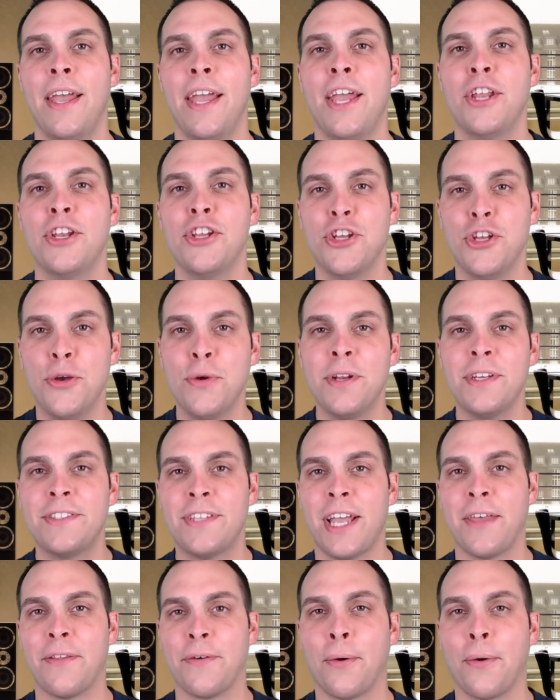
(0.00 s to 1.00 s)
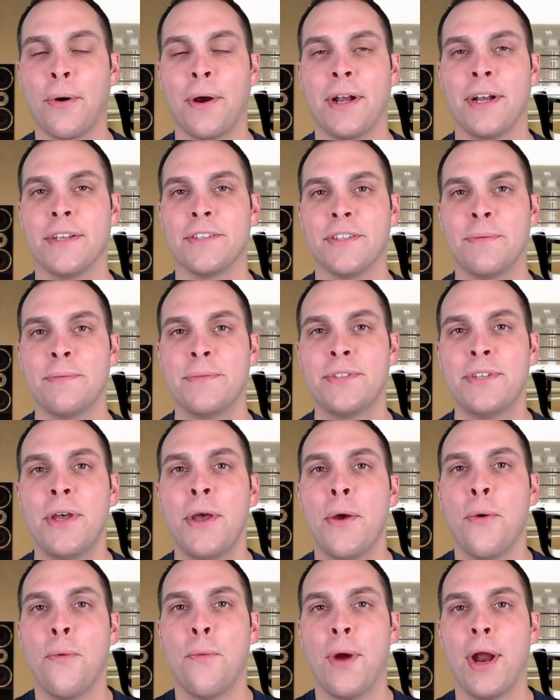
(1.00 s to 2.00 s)
In unicellular organisms,
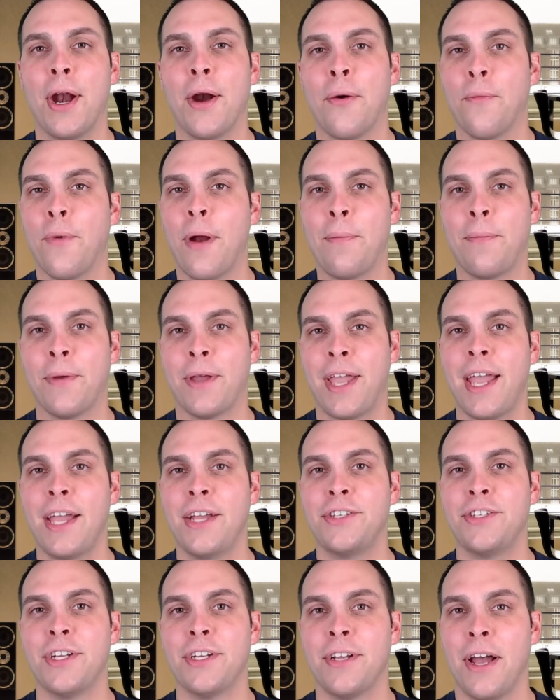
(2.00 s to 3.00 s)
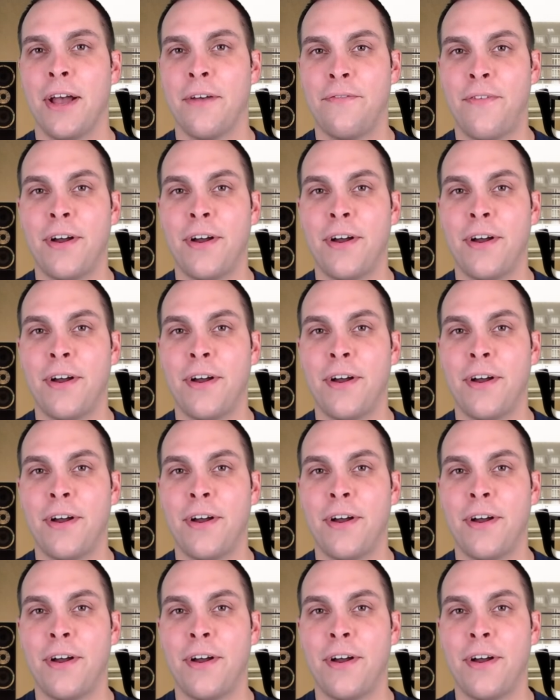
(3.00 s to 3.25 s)
where replication